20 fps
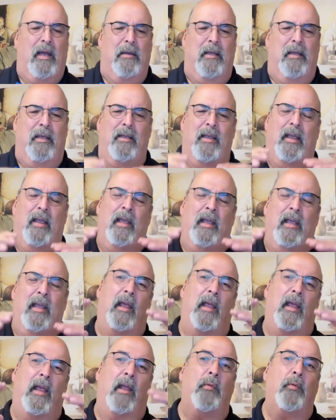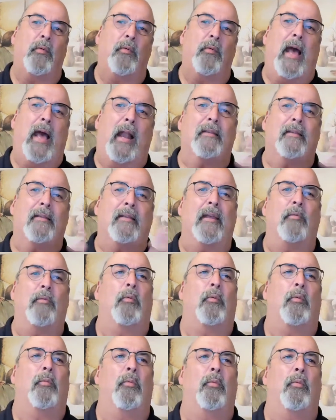in
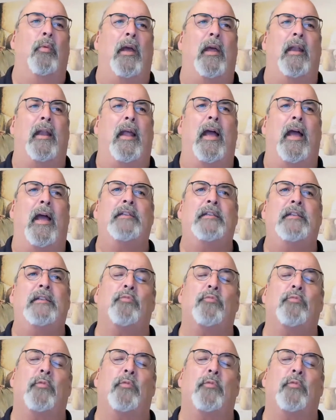reality, when I just was